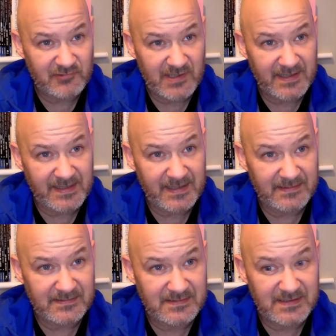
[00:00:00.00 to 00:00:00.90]
trying to get
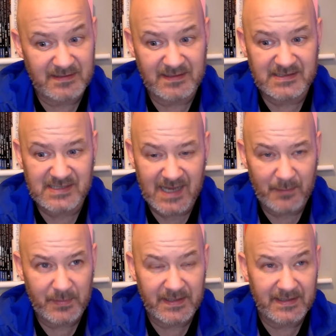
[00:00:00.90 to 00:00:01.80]

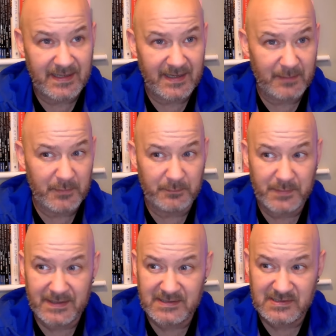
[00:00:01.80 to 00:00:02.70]
Gassama in game and
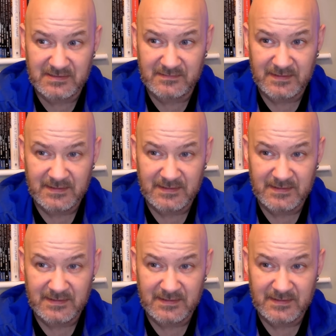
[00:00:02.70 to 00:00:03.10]
Pedersen.